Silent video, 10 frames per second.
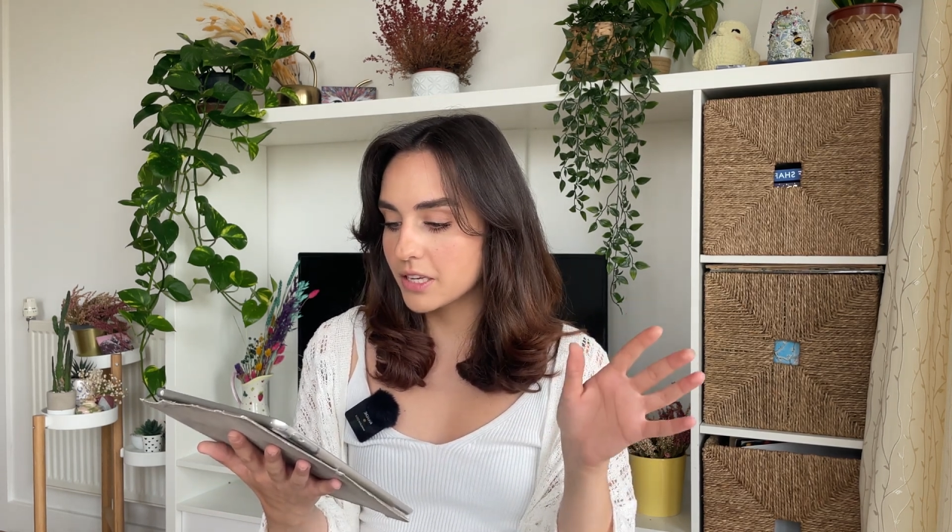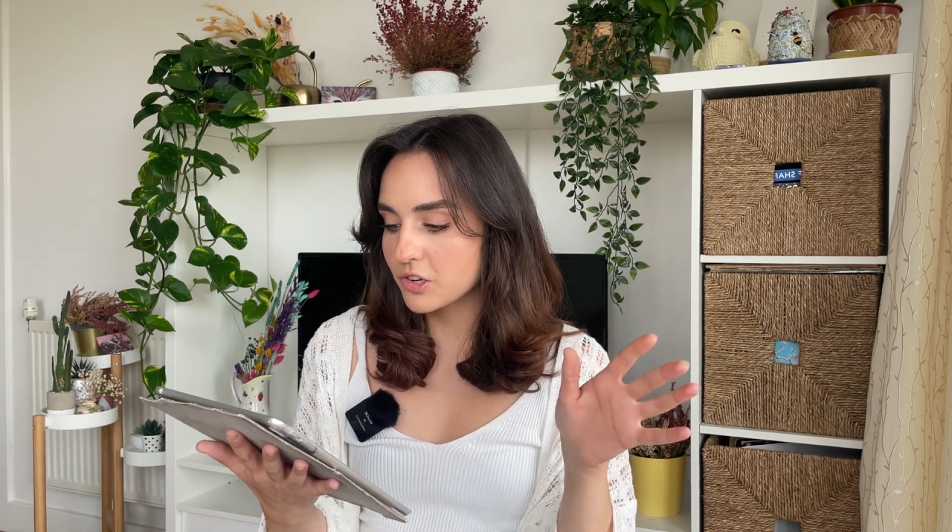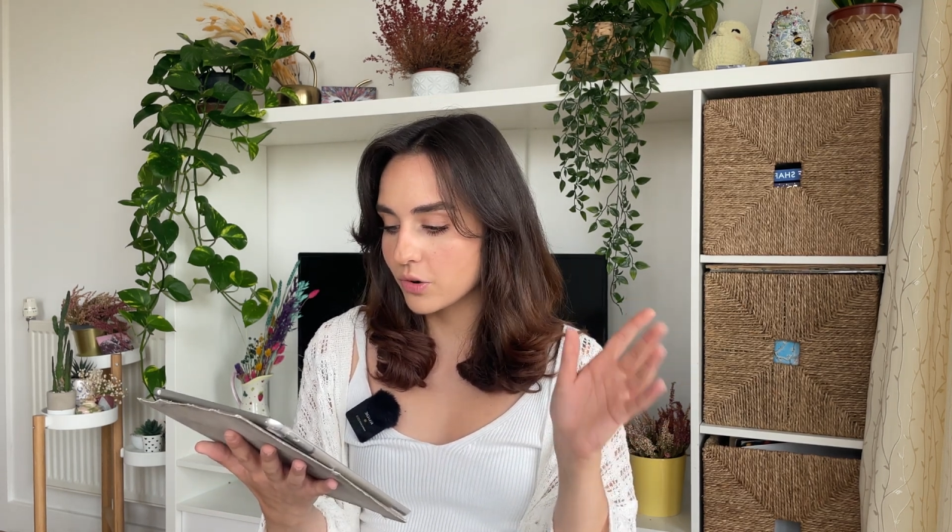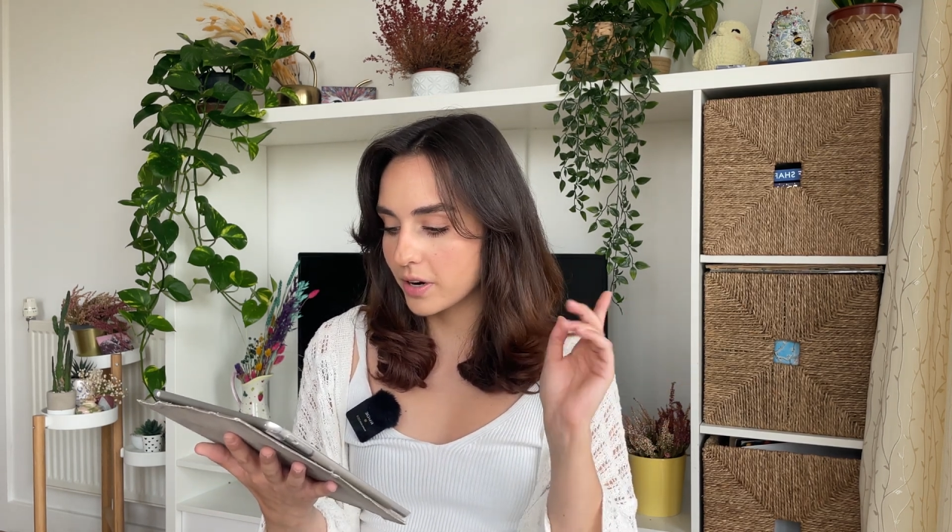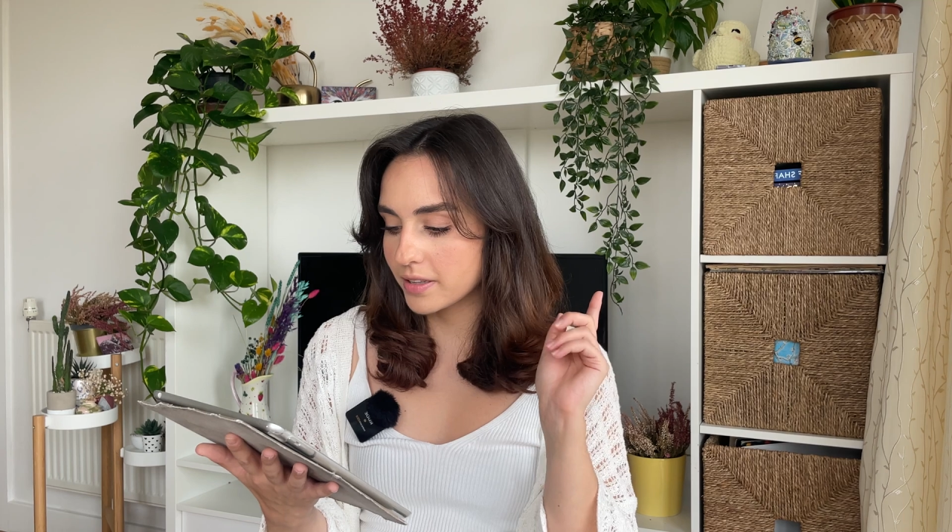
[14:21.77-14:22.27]

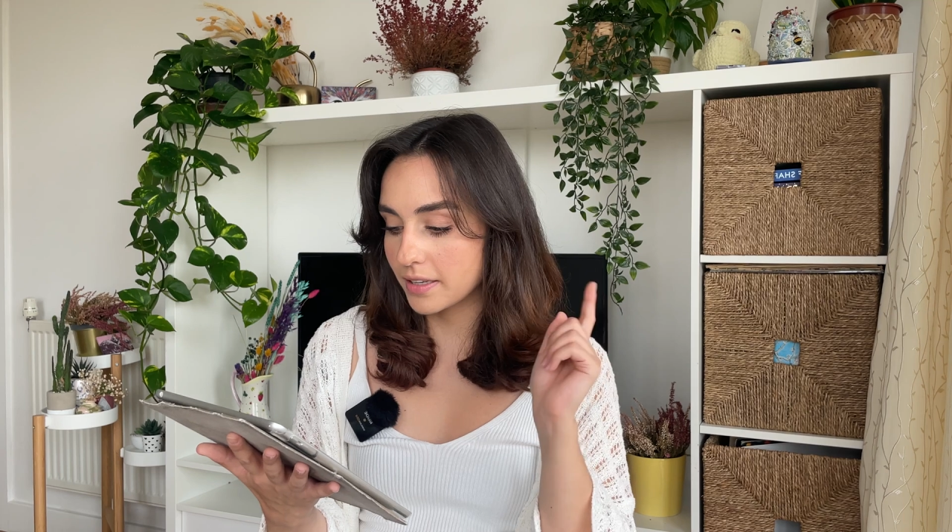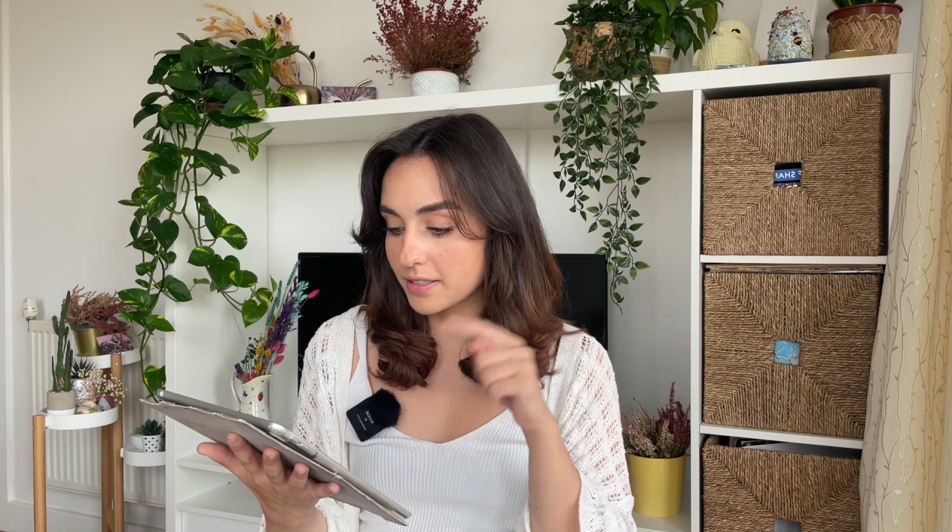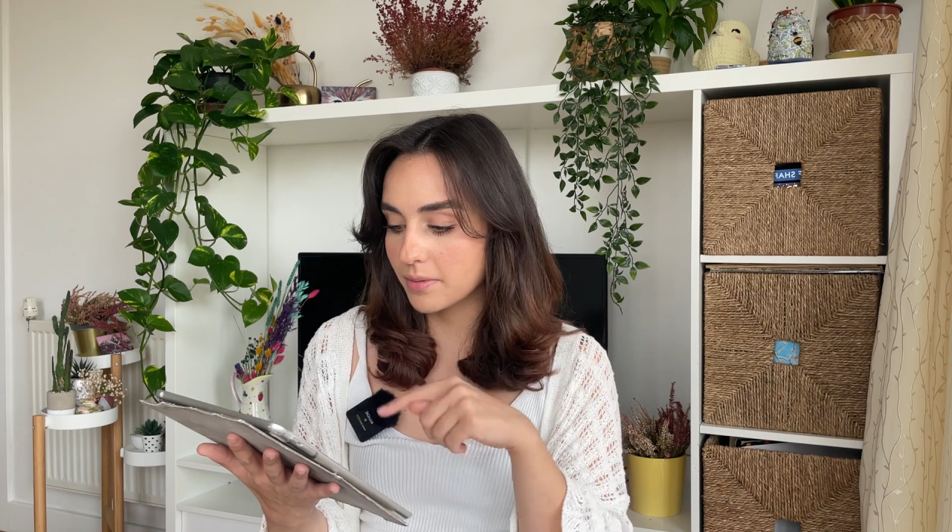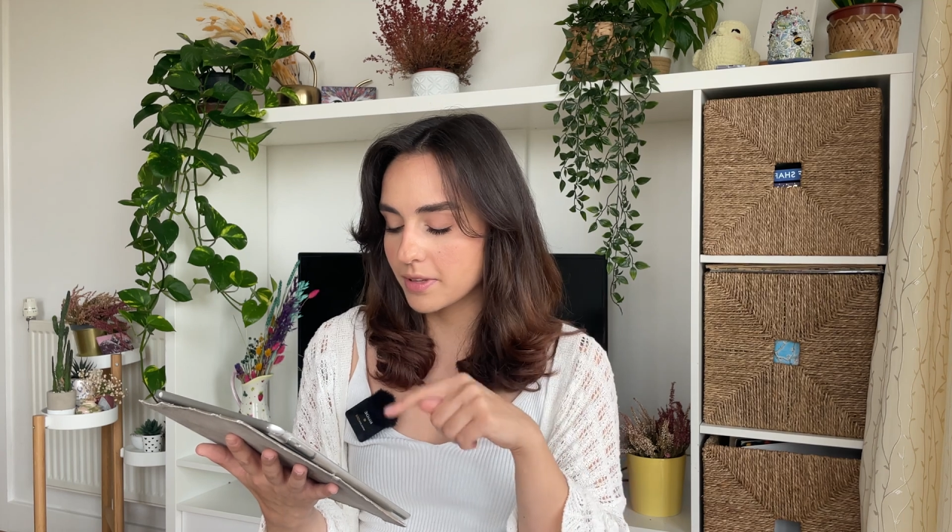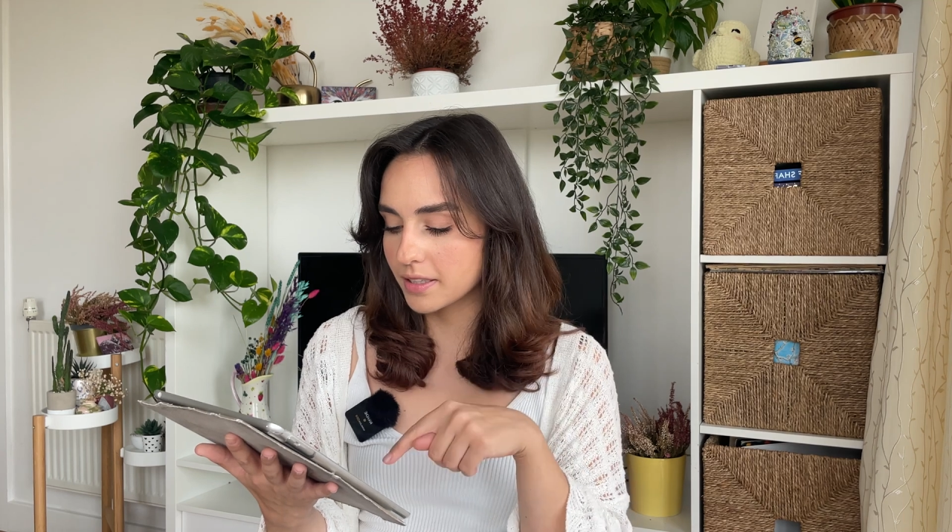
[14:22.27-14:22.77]
sure that
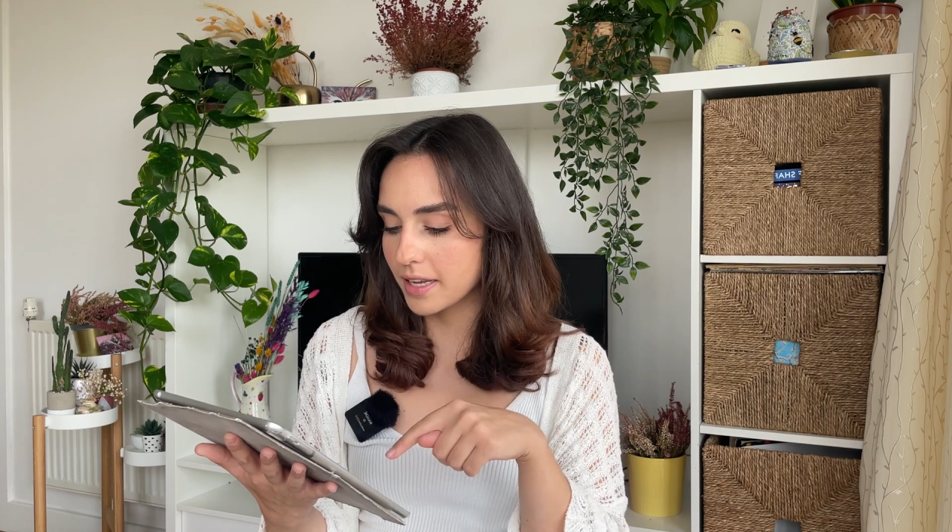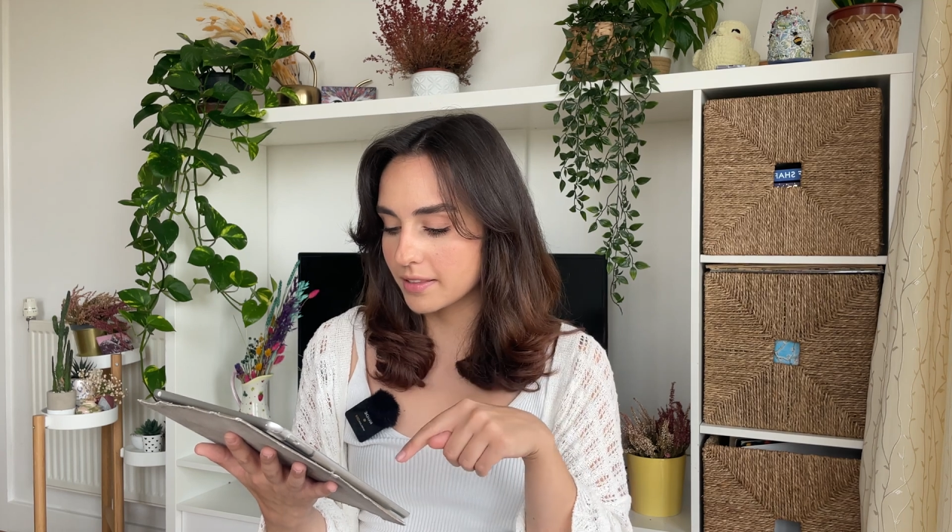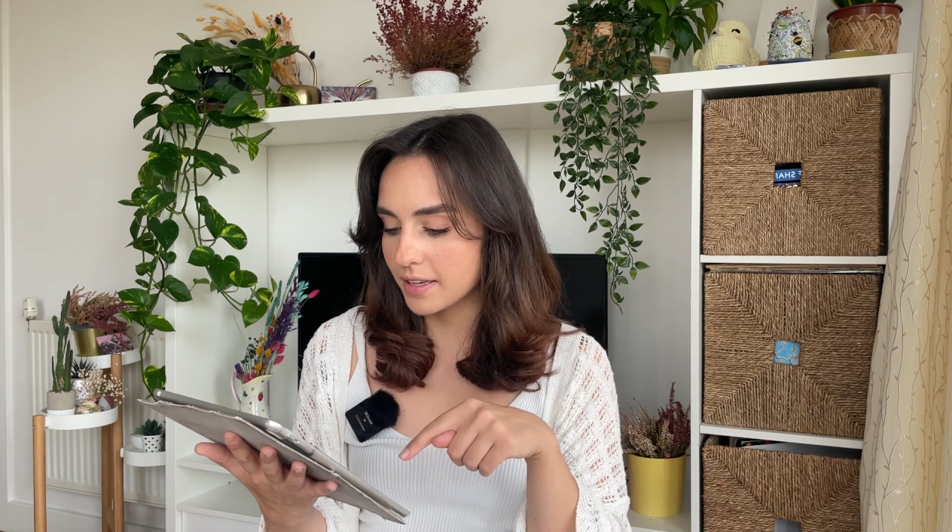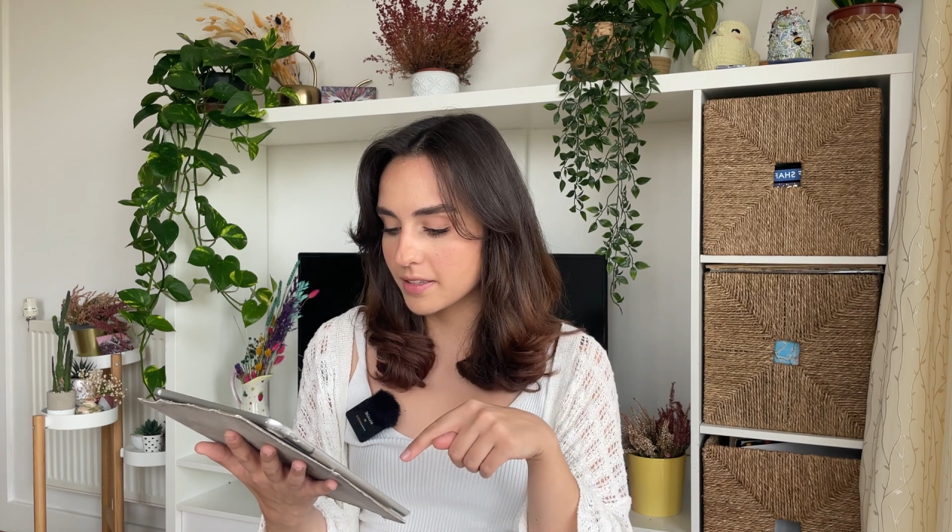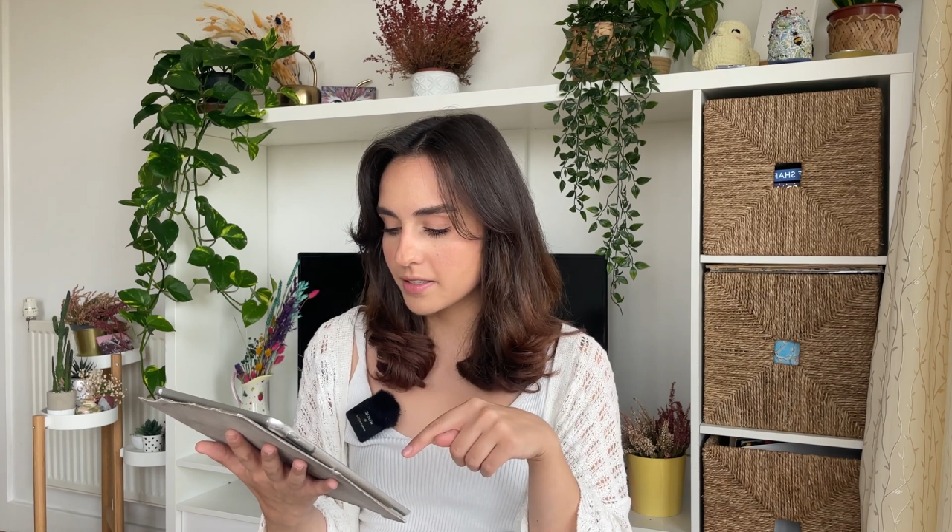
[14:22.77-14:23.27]
something like
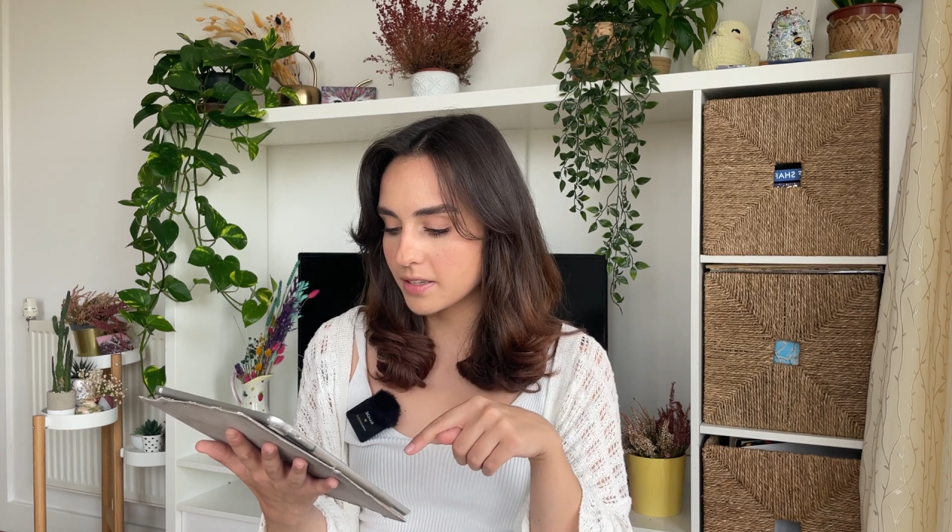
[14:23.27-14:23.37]
this